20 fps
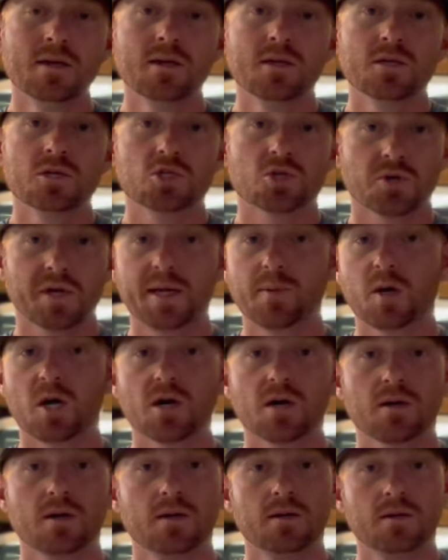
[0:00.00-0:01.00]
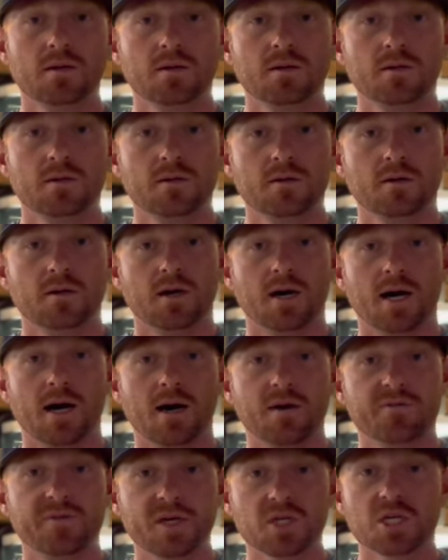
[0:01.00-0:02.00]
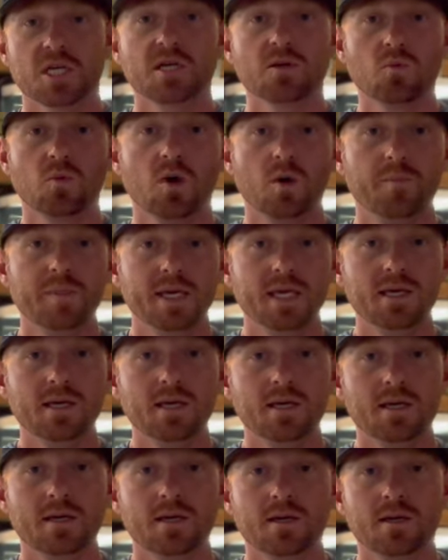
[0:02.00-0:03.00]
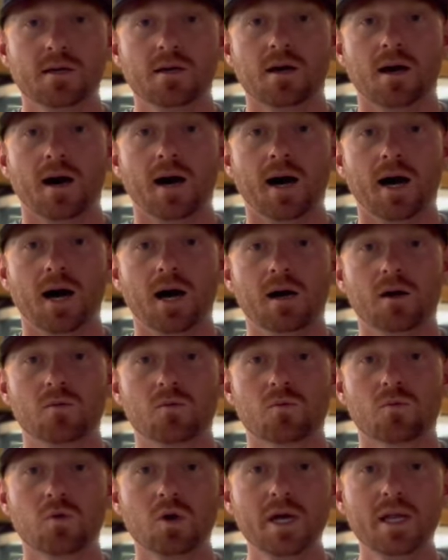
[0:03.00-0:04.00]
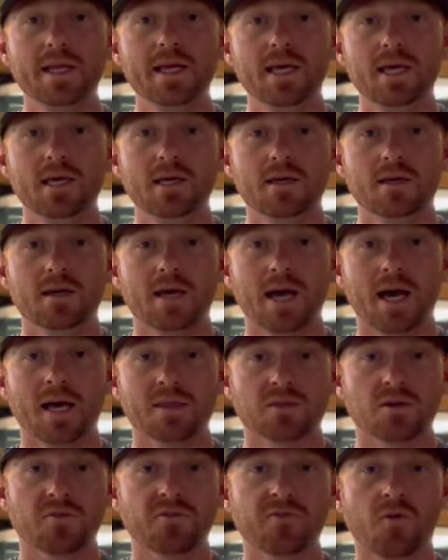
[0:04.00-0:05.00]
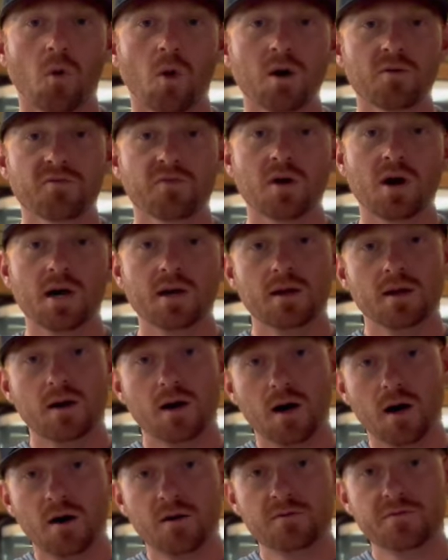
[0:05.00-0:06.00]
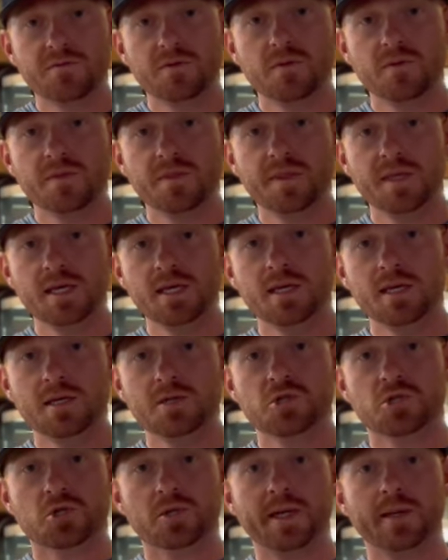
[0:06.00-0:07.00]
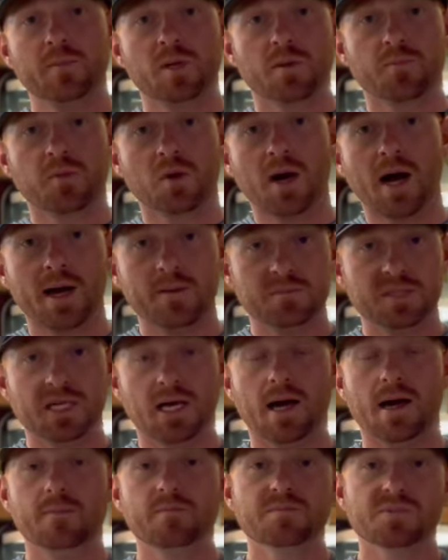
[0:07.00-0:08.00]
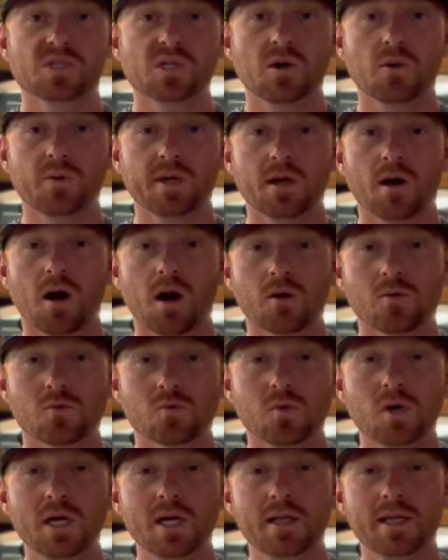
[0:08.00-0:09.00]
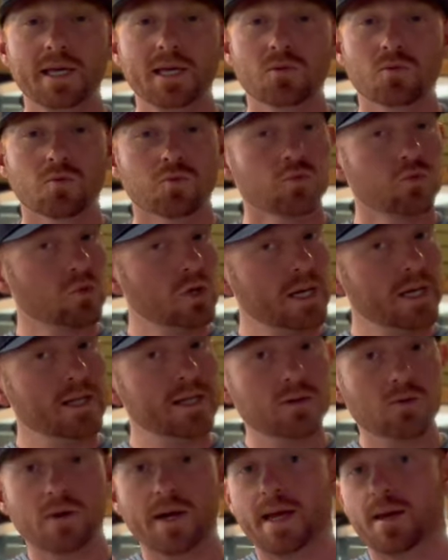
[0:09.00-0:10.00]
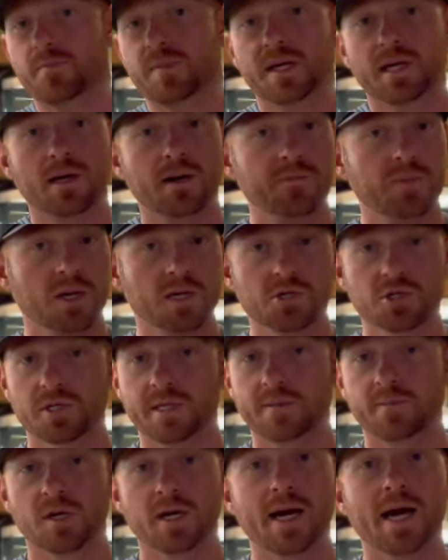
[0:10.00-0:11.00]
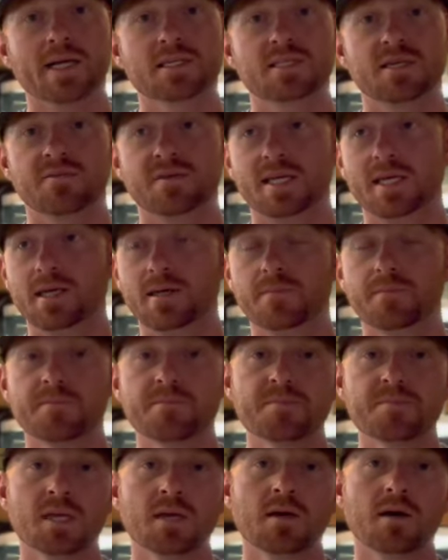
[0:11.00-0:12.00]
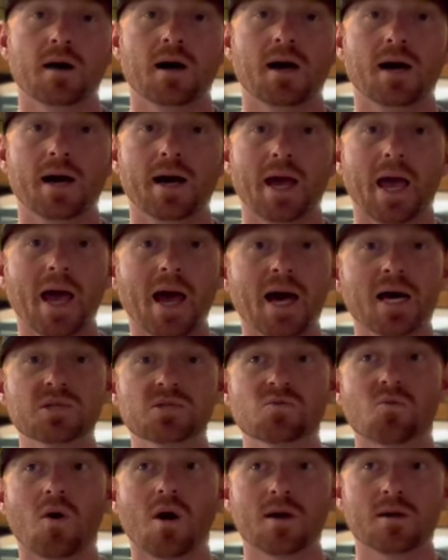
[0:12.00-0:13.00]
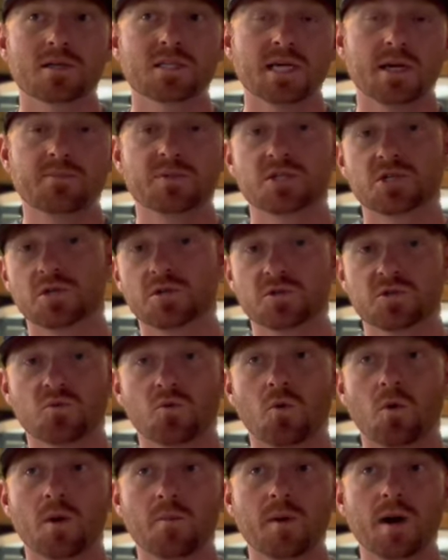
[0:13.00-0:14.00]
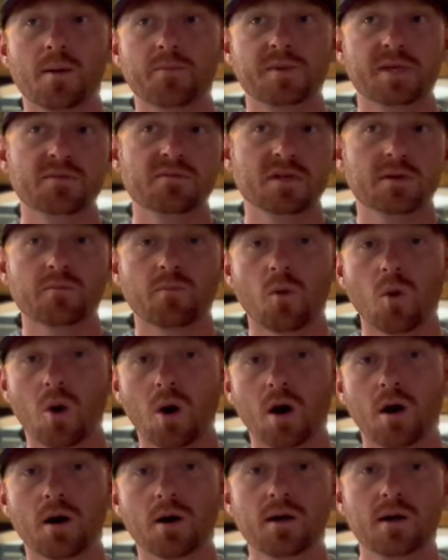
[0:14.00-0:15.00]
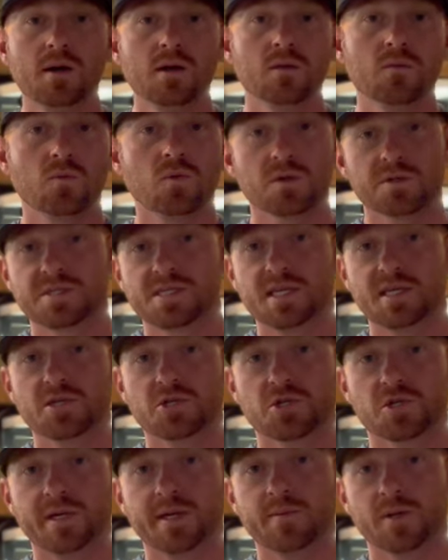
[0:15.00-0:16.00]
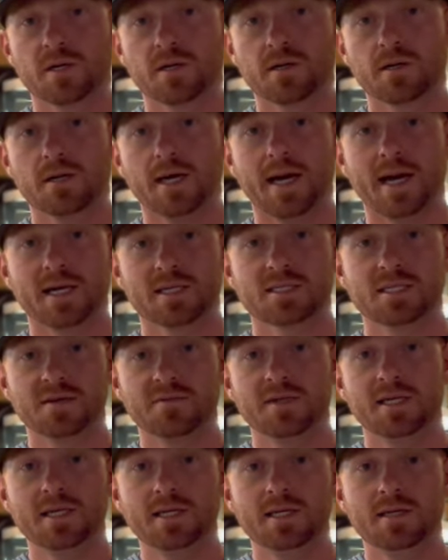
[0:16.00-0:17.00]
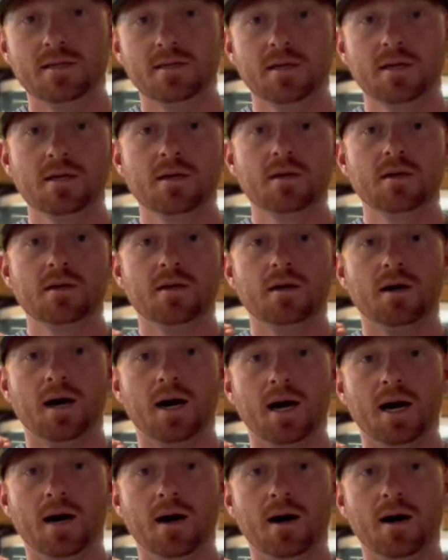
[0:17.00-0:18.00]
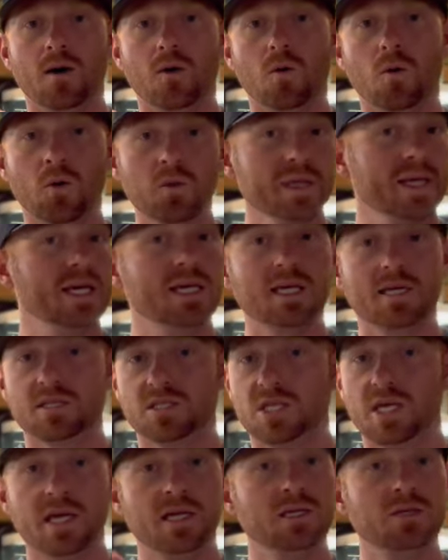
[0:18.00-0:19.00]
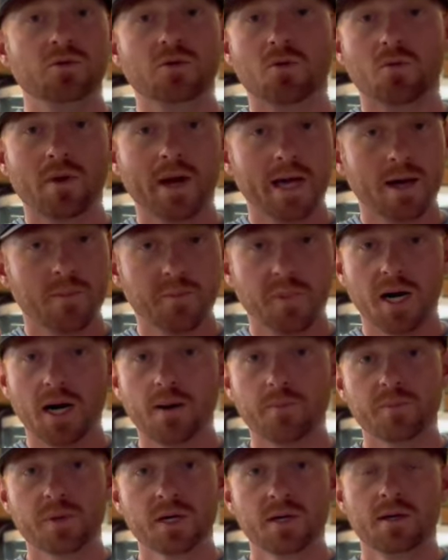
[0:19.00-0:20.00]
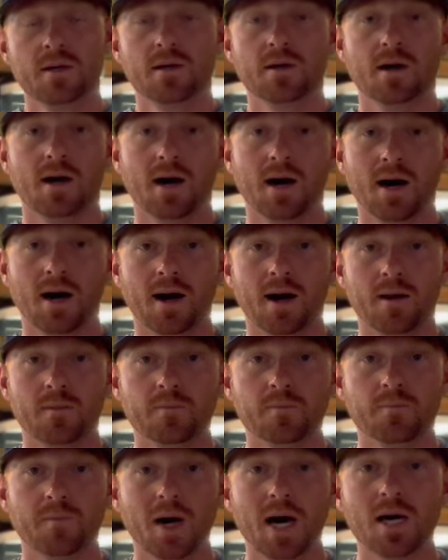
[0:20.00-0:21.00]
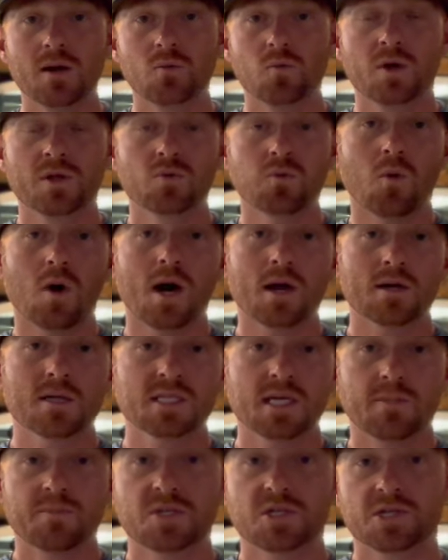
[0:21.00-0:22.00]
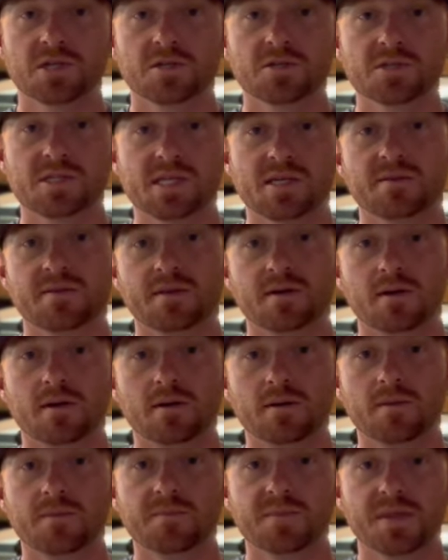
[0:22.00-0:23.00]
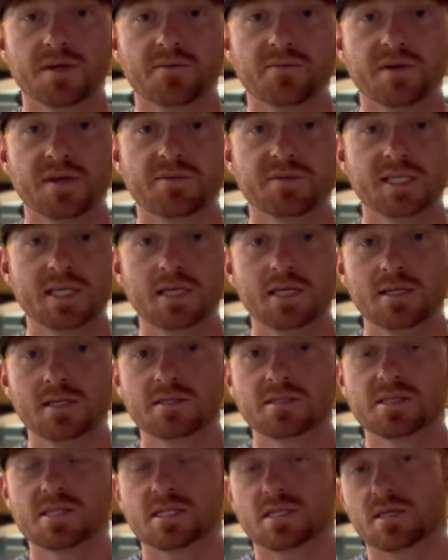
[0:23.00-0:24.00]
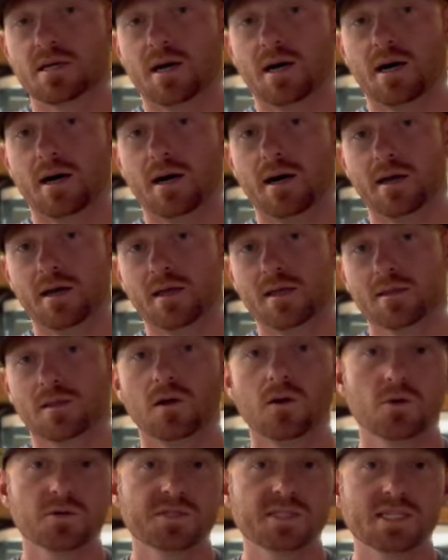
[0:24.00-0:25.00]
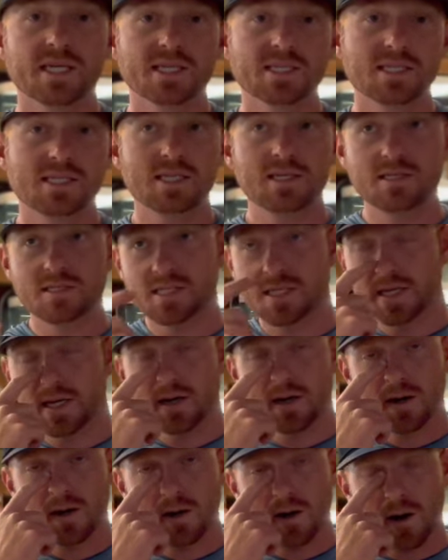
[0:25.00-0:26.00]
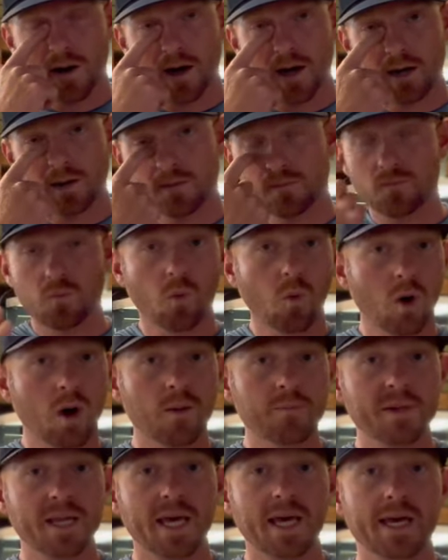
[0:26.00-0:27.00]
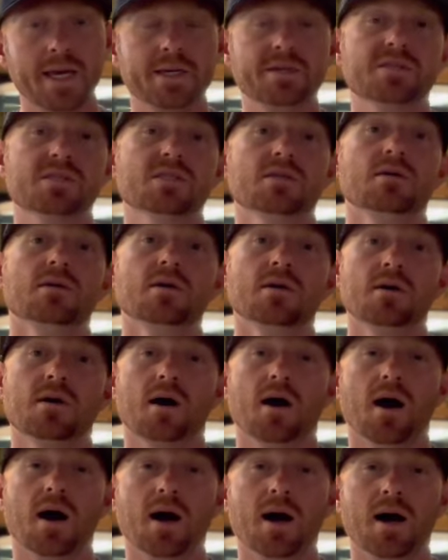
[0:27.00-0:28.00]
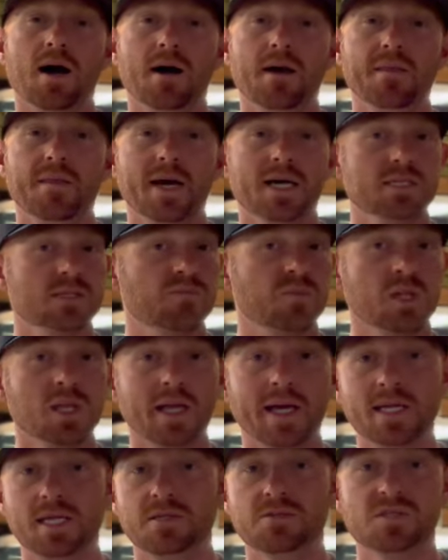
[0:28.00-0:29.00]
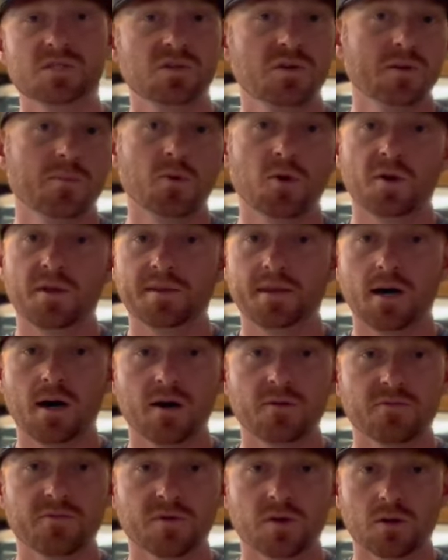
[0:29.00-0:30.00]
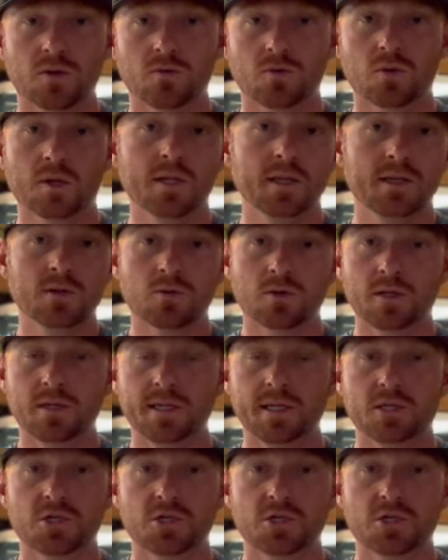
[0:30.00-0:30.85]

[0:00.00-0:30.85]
Streamer fishing will be really at the forefront of the streamer prime time. So we are really ramping up our streamer activity. As water temperatures warm up even more, we'll see streamer activity only continue to ramp up. But with water temperatures in the 50s and low 60s here on warm days, that's plenty suitable enough for really